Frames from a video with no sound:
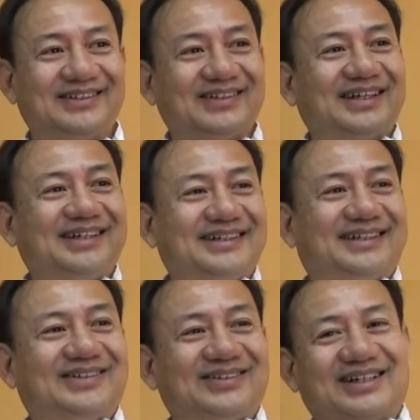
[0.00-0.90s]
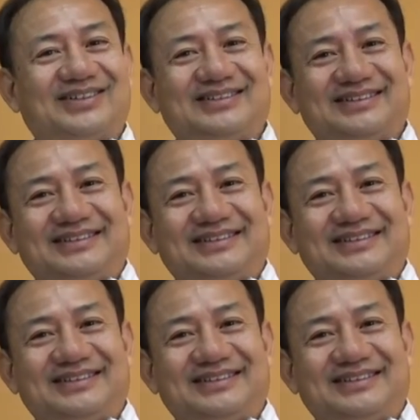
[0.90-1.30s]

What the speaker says: Okay, here we go.